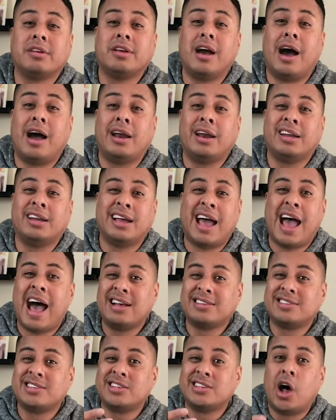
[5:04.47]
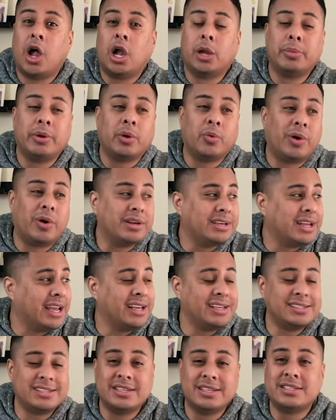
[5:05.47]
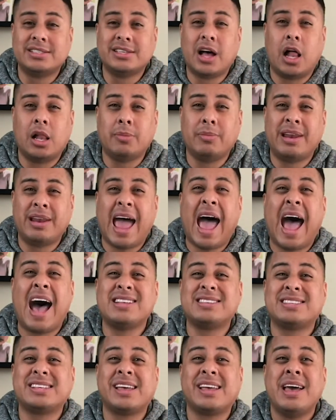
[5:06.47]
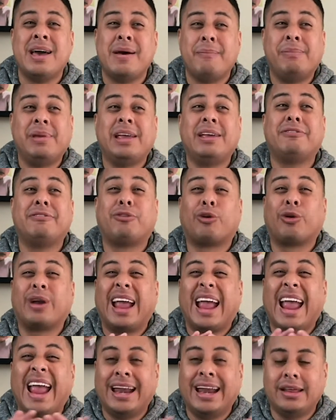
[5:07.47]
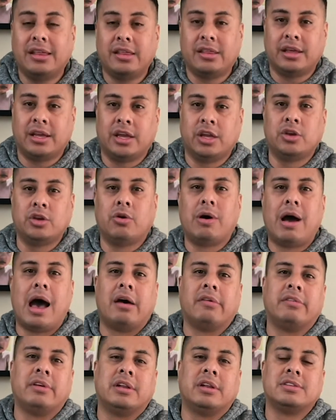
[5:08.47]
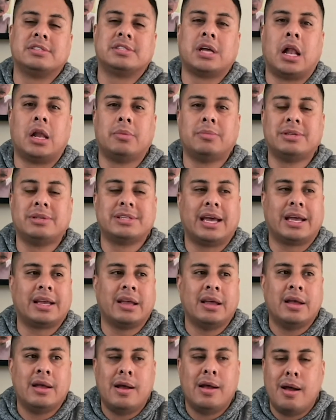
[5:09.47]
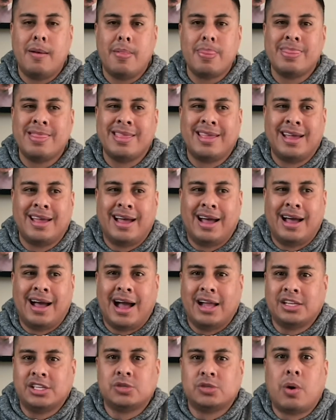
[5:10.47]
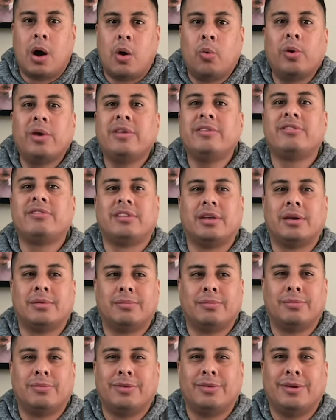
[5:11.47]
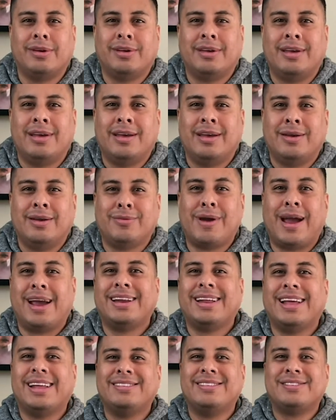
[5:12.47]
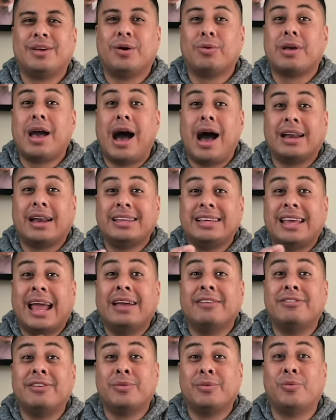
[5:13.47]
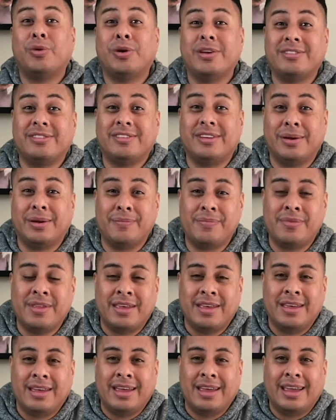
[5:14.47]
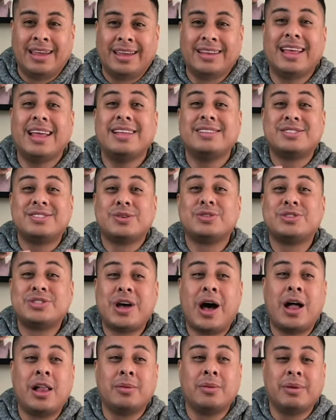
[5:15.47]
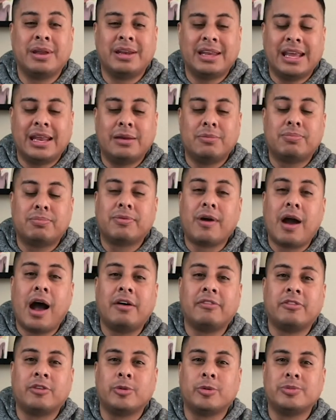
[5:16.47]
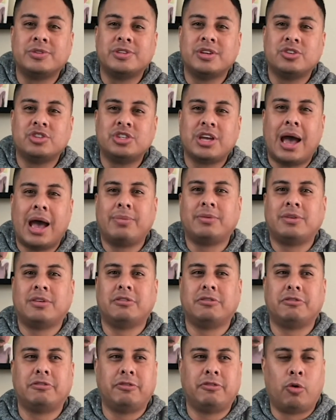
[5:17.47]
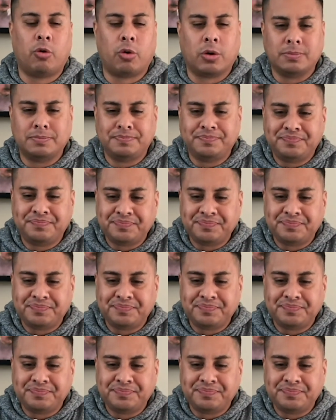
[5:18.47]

God asked Solomon one day, he said, Solomon, ask me for anything and you'll have it. And Solomon's like, I just want wisdom, right? And so God gave him wisdom. And so Solomon in Proverbs chapter 4,